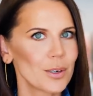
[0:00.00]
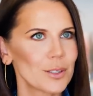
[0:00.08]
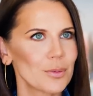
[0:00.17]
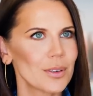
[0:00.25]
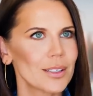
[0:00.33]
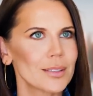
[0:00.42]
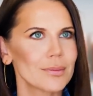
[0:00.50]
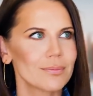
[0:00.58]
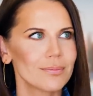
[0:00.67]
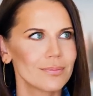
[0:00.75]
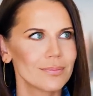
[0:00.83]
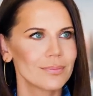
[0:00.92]
which was,
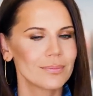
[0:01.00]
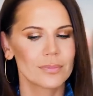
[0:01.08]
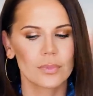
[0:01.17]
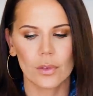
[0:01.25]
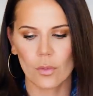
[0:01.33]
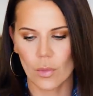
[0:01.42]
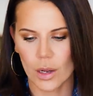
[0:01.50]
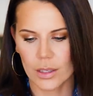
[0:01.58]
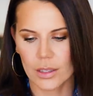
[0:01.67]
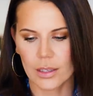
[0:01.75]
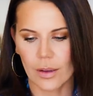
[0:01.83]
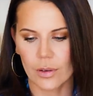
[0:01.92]
mm, what,
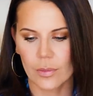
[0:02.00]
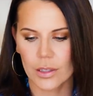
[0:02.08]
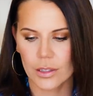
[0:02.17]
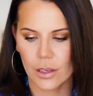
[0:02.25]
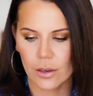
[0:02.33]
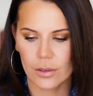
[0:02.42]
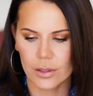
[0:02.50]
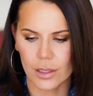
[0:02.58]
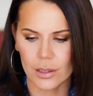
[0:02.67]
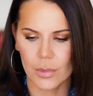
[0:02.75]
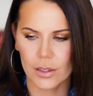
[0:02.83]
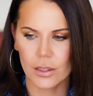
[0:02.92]
seven months ago,
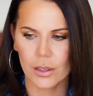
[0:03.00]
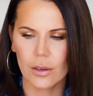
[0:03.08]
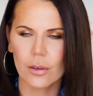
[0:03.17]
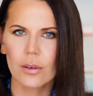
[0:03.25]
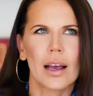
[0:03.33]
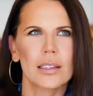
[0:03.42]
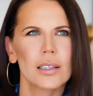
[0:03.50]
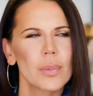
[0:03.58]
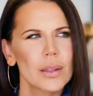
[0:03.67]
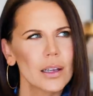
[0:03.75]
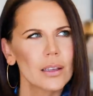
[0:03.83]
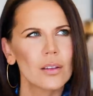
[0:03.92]
six months ago? Has it
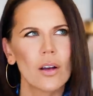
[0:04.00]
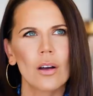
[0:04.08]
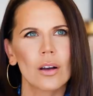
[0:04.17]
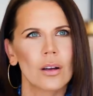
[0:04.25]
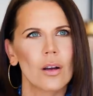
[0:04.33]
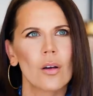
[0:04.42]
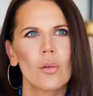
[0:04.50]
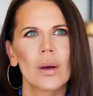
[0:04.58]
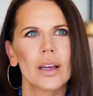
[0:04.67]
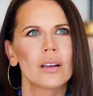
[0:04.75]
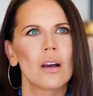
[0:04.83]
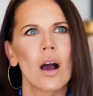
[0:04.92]
been that long? Oh
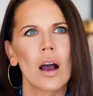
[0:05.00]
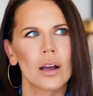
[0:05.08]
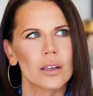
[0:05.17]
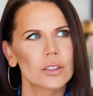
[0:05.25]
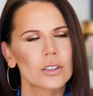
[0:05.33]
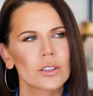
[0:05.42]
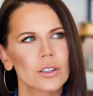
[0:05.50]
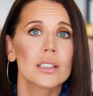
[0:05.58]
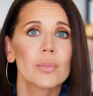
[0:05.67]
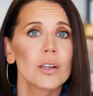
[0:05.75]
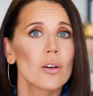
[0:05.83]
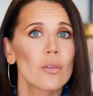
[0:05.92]
my gosh.
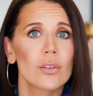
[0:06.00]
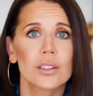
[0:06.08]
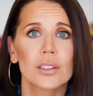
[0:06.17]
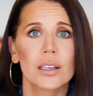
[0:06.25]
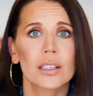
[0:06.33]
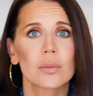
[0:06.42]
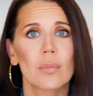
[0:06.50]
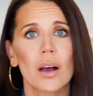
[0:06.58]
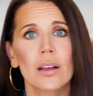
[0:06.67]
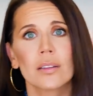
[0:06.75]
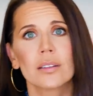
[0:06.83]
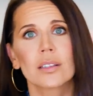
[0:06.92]
It's been over six
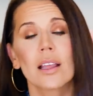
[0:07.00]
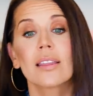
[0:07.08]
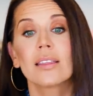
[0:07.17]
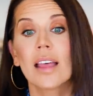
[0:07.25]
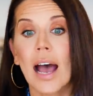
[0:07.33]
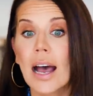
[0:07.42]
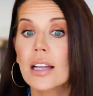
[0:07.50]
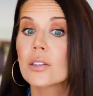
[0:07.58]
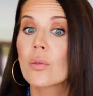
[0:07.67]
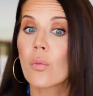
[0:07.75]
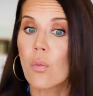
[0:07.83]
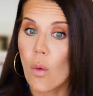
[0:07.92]
months.
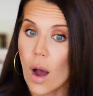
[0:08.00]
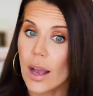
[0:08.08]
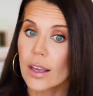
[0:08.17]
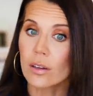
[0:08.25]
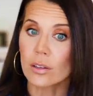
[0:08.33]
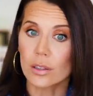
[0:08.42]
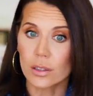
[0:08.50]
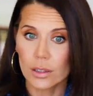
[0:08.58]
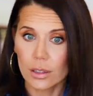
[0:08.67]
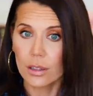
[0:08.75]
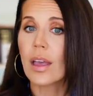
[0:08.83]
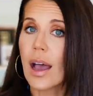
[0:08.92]
That's
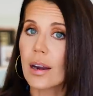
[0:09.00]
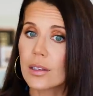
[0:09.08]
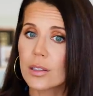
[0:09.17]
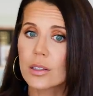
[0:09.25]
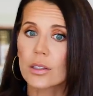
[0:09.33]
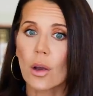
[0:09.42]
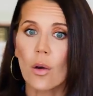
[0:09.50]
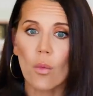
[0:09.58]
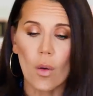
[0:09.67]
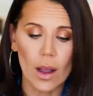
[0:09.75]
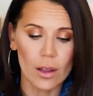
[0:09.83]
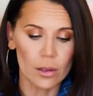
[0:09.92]
wild. That is so
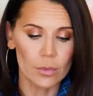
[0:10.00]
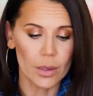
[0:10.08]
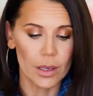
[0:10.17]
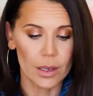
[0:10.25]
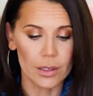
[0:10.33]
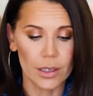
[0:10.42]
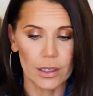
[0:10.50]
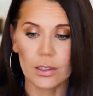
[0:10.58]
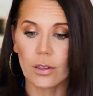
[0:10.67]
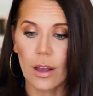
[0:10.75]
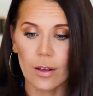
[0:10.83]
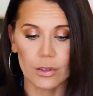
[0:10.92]
wild because I
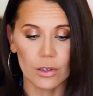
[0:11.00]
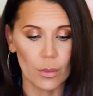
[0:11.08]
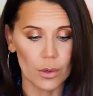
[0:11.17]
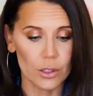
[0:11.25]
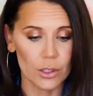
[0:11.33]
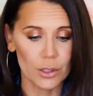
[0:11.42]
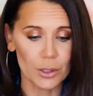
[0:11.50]
still have so much to